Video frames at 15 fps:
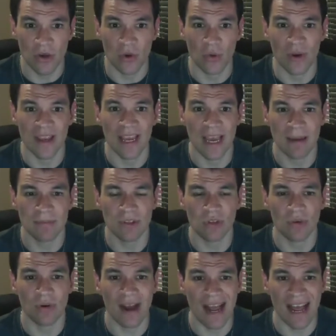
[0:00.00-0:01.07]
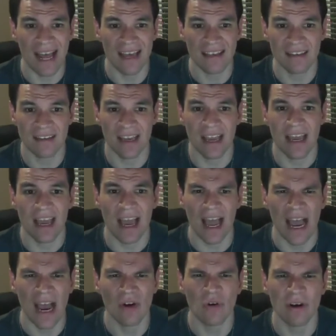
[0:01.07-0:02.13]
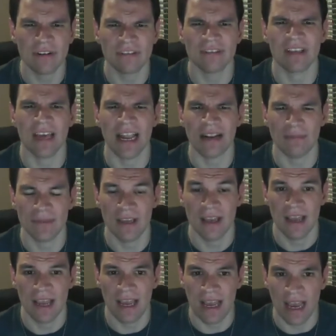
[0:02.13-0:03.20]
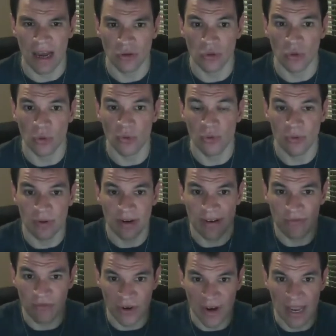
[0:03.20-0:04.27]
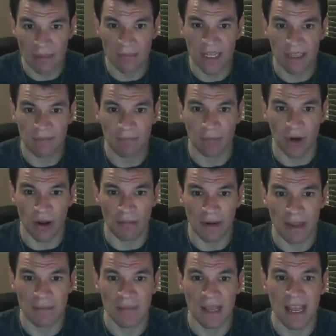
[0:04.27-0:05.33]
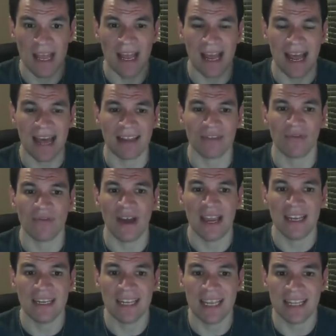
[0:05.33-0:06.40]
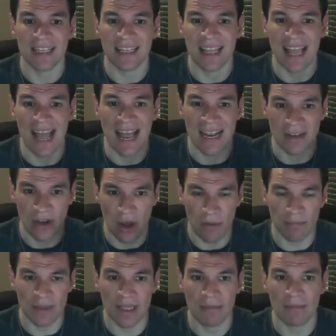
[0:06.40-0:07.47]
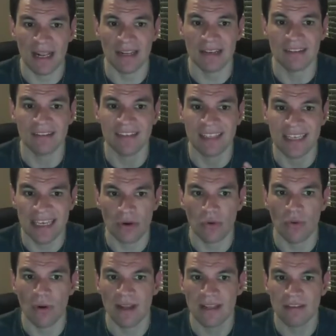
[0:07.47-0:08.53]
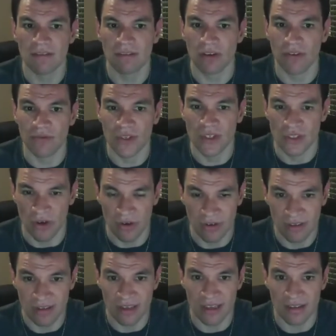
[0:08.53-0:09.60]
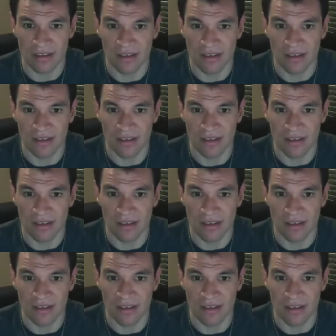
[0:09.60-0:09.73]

we have to ask ourselves how to reframe this problem as finding an optimal sequence of choices.